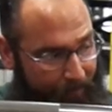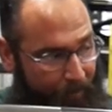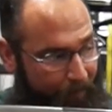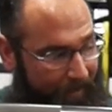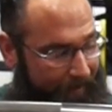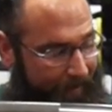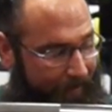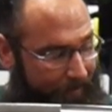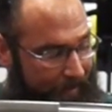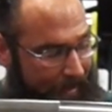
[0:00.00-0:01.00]
with your
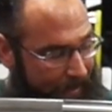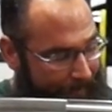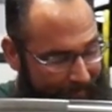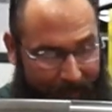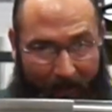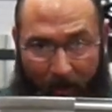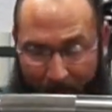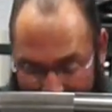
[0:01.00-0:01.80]
pinkies, and that's gonna help